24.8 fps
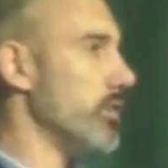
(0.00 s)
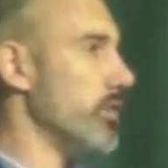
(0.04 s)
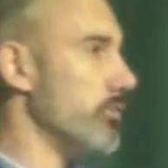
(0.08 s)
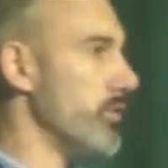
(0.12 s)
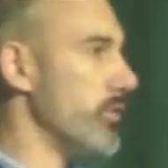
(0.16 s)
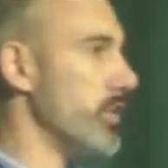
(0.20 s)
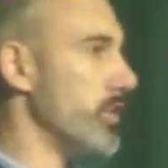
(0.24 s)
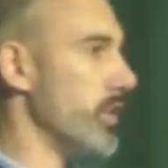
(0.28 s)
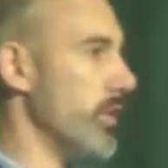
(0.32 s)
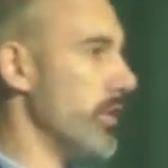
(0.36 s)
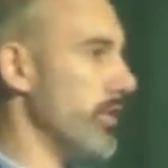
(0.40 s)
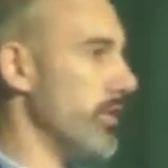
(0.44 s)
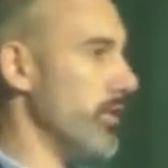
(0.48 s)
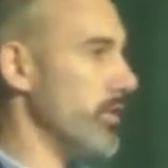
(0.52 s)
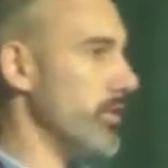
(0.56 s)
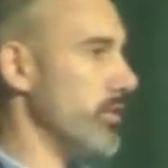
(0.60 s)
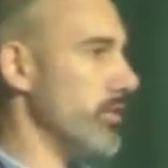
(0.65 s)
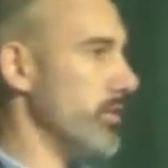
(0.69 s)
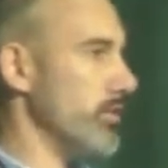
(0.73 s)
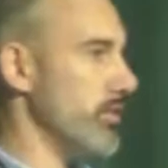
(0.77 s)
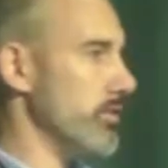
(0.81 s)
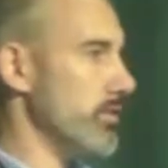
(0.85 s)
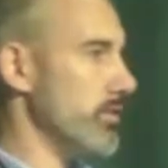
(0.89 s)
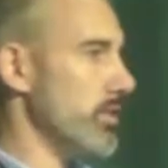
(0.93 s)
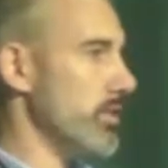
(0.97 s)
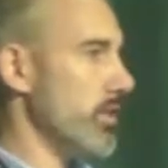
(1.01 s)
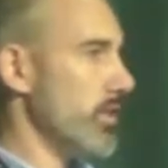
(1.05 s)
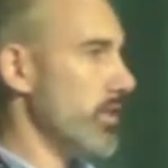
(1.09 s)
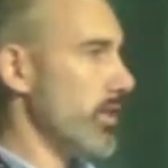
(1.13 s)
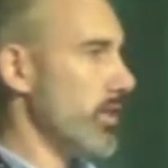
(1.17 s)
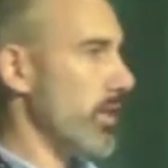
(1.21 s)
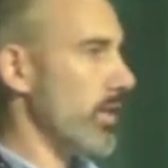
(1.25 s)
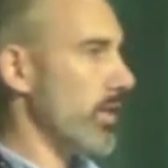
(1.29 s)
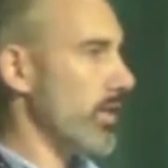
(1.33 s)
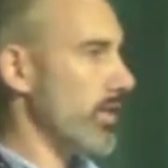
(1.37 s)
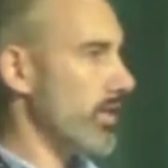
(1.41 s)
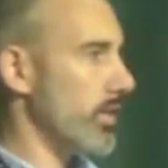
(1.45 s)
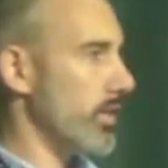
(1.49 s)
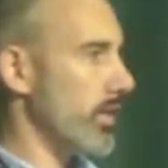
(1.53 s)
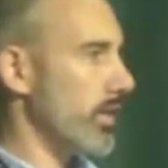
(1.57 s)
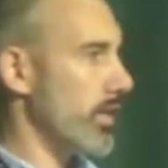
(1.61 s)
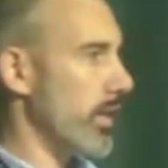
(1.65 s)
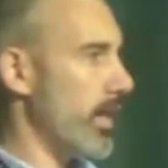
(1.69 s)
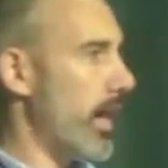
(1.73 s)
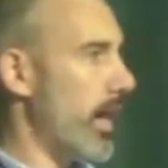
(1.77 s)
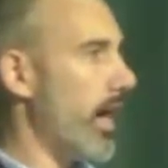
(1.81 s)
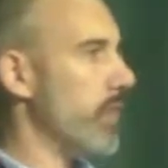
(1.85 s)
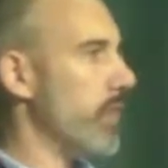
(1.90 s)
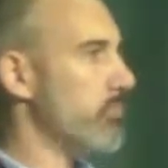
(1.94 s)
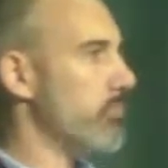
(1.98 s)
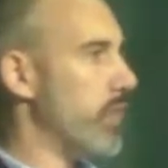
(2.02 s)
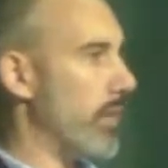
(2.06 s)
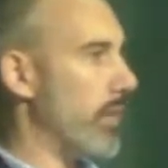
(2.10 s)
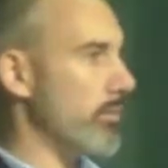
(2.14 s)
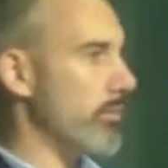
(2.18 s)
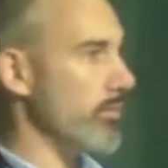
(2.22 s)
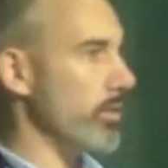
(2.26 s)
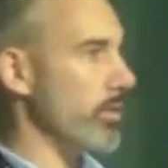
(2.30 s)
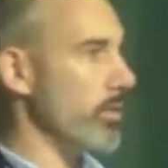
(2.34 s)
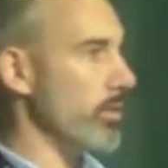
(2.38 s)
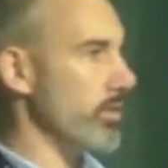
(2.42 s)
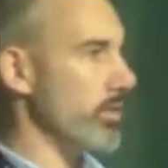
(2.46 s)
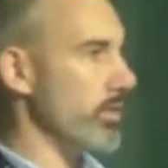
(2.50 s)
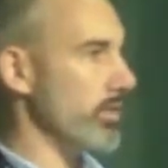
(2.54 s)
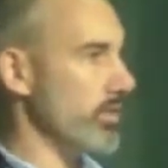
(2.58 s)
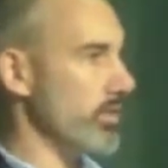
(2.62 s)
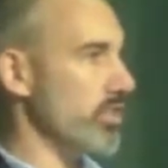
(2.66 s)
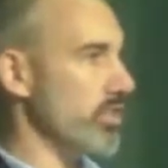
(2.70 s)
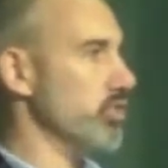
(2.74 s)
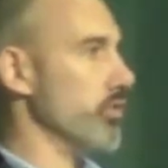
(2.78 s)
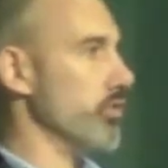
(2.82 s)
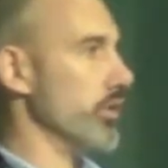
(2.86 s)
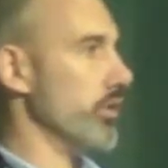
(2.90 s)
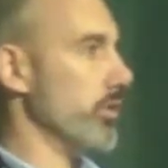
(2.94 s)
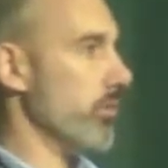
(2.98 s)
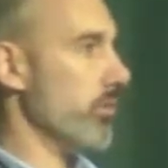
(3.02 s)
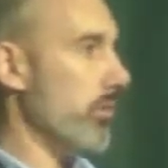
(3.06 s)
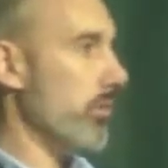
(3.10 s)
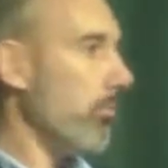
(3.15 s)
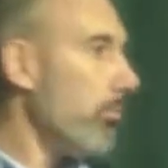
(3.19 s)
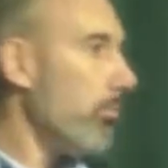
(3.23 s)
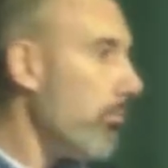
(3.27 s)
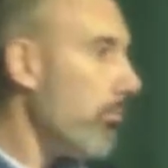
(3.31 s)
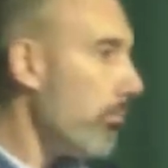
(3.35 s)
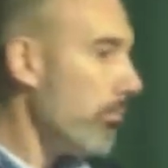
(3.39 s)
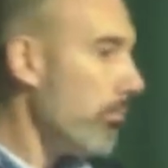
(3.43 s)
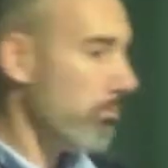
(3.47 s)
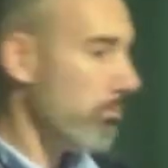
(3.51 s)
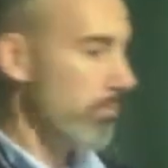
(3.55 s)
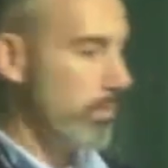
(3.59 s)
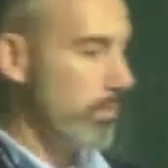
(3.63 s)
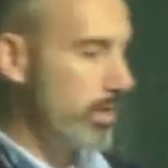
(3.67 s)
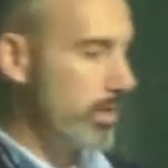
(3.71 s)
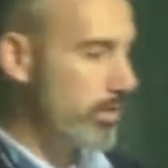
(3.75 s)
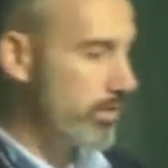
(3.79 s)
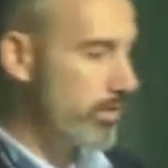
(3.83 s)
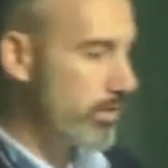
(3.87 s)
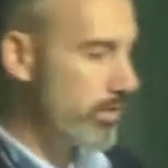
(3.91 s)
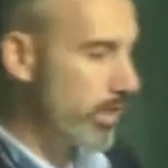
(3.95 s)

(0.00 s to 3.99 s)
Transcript: They just verbally relay that there's a, a high probability of injury.